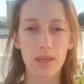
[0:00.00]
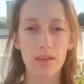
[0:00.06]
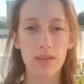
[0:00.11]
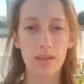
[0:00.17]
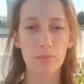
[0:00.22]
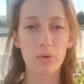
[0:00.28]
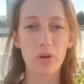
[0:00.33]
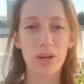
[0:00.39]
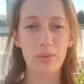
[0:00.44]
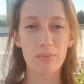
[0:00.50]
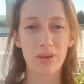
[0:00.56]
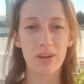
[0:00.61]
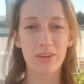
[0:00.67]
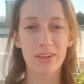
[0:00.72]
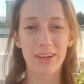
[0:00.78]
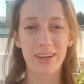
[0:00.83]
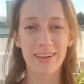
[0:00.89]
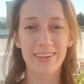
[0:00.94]
Good morning,
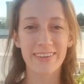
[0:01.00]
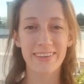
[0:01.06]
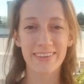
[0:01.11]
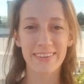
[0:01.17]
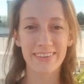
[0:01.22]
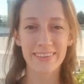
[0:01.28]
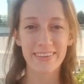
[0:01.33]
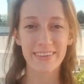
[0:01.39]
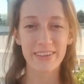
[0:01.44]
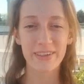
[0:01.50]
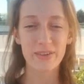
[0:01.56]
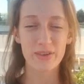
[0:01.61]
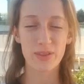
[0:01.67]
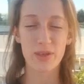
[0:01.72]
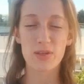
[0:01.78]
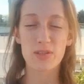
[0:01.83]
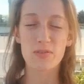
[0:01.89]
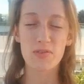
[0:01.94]
Meadowlark.
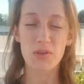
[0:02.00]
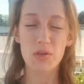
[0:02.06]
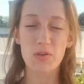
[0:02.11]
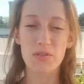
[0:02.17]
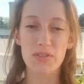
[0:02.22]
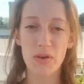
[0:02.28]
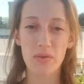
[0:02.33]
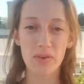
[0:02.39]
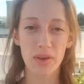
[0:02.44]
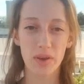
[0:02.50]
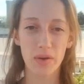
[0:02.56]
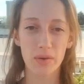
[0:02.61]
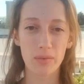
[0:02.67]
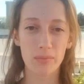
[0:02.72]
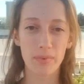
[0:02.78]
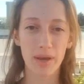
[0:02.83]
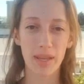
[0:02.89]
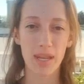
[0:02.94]
For those of you who don't
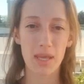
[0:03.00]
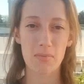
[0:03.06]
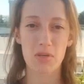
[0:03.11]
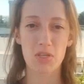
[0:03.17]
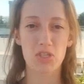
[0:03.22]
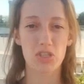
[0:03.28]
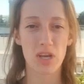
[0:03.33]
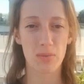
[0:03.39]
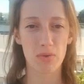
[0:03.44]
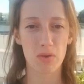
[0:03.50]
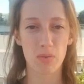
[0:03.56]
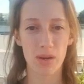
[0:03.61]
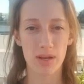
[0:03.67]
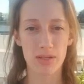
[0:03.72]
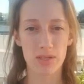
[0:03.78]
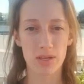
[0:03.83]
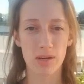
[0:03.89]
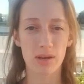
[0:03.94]
know, my name is Jamie
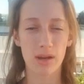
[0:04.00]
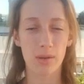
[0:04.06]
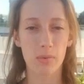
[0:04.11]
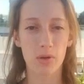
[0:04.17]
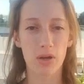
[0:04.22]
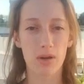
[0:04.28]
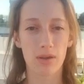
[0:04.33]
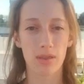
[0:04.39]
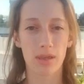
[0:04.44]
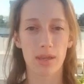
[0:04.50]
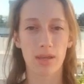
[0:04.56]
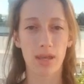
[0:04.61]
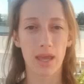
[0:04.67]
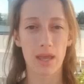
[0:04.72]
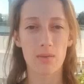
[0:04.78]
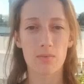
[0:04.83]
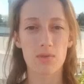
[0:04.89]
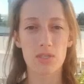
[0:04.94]
Richter, and I'm currently an
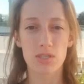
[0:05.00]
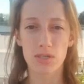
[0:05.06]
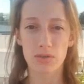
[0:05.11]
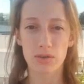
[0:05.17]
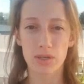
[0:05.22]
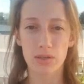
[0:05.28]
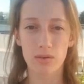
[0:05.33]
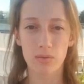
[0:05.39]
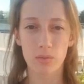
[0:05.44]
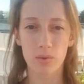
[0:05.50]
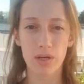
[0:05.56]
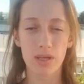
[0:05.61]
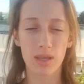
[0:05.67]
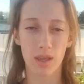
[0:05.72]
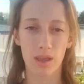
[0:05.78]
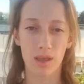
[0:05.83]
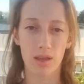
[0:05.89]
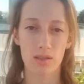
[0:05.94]
Ames student
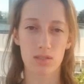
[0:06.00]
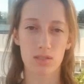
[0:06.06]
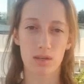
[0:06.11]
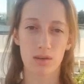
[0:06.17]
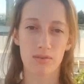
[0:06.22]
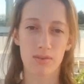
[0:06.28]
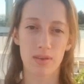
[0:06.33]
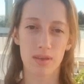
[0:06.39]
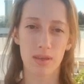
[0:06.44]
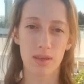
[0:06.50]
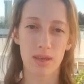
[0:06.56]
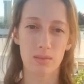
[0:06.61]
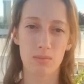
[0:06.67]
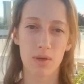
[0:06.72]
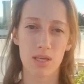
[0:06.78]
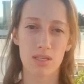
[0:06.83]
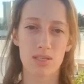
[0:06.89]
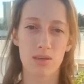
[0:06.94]
working and serving
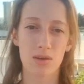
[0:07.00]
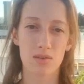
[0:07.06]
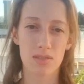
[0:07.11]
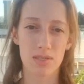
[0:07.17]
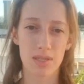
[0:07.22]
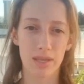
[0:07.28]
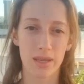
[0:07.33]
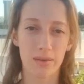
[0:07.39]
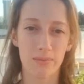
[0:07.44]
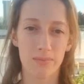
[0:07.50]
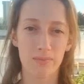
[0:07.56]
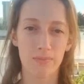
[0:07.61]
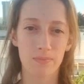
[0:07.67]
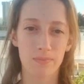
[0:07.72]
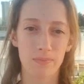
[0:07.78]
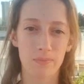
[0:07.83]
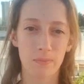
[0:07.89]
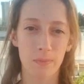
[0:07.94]
in Mexico City.
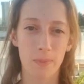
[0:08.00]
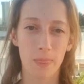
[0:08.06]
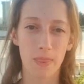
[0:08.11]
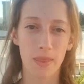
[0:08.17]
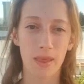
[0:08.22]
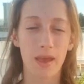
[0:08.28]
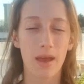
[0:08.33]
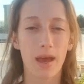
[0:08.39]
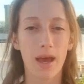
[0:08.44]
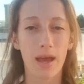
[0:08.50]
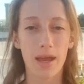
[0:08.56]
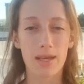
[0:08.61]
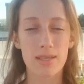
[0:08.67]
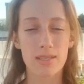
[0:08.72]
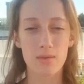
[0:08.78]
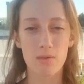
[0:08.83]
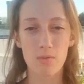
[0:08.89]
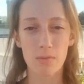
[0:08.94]
I
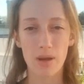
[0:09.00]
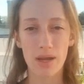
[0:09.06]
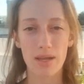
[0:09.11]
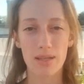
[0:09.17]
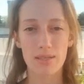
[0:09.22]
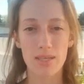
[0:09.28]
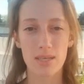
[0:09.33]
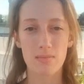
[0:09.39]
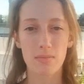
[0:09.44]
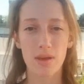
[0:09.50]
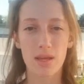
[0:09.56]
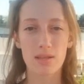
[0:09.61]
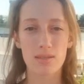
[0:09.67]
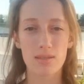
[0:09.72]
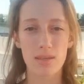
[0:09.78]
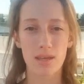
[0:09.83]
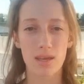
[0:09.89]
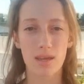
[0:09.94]
asked some of my
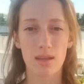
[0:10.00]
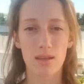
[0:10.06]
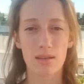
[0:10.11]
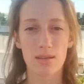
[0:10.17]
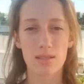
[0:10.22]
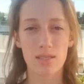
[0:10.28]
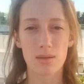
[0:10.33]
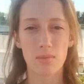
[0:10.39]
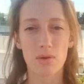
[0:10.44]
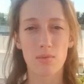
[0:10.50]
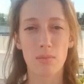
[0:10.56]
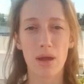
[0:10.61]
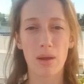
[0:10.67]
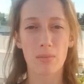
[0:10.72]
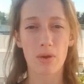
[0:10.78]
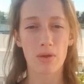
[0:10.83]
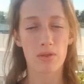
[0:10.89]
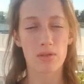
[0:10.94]
teammates and some of
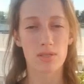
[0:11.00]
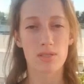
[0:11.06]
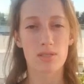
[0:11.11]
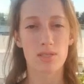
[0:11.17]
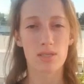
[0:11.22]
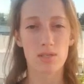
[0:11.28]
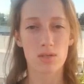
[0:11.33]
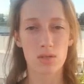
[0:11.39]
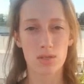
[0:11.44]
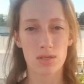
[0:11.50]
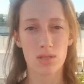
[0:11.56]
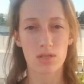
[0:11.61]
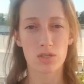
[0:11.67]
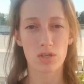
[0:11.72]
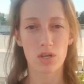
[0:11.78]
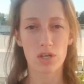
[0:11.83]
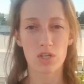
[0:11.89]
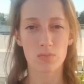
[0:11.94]
my brothers and sisters in the
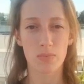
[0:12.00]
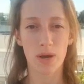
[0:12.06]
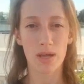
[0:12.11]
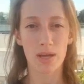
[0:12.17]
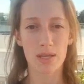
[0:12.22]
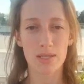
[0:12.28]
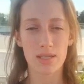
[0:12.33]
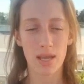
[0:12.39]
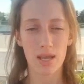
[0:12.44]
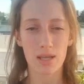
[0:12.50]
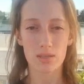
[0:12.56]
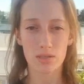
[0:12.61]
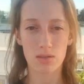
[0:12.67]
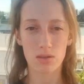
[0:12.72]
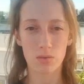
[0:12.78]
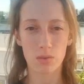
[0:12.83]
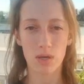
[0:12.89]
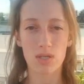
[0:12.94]
church body to answer
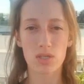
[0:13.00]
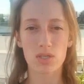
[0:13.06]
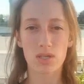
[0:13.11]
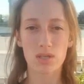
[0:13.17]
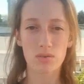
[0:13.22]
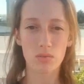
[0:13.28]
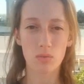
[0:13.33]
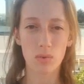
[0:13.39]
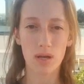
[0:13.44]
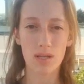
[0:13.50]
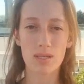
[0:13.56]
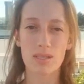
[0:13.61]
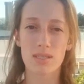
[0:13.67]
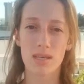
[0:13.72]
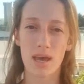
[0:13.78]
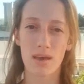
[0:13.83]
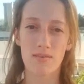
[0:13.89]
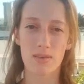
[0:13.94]
the question, what
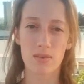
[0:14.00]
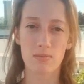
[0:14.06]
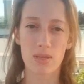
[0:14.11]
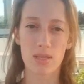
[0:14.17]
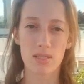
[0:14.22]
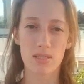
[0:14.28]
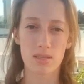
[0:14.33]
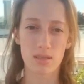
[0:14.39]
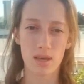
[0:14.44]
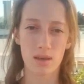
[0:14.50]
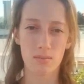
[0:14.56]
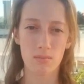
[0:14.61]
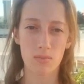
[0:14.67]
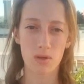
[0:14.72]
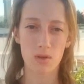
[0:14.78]
does heaven mean to them,